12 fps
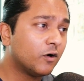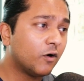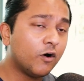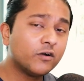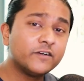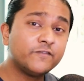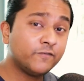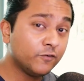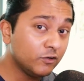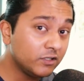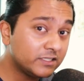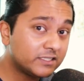or a
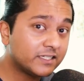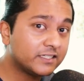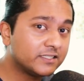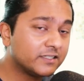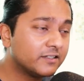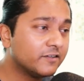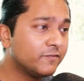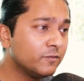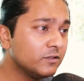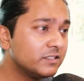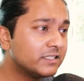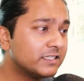full station. A
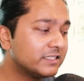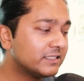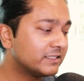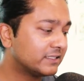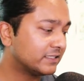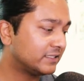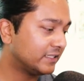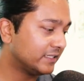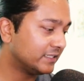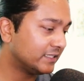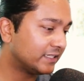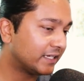full station is a
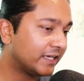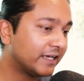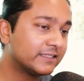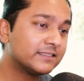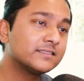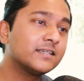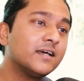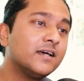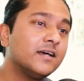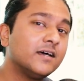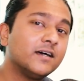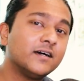station that has
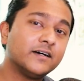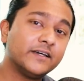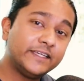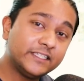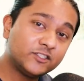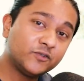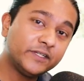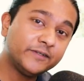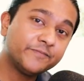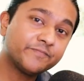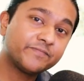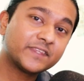
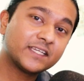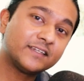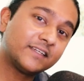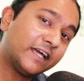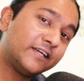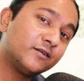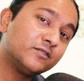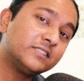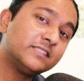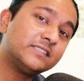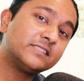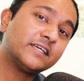history,
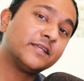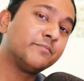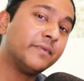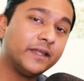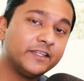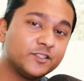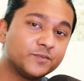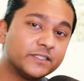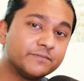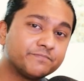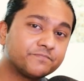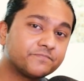diagnosis, and
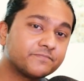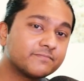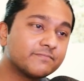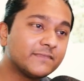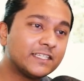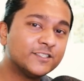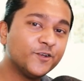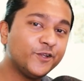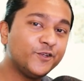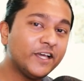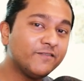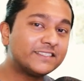management. So when
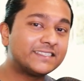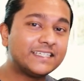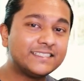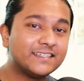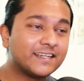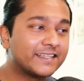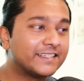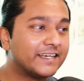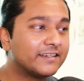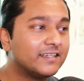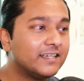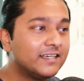you have a station like
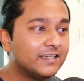that,